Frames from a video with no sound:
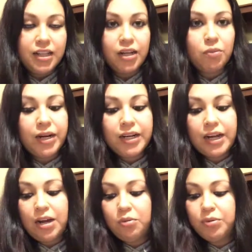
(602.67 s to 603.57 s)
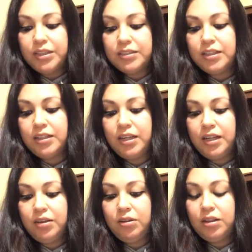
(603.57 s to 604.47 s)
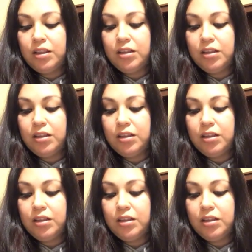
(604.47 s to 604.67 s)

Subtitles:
like right now, recently,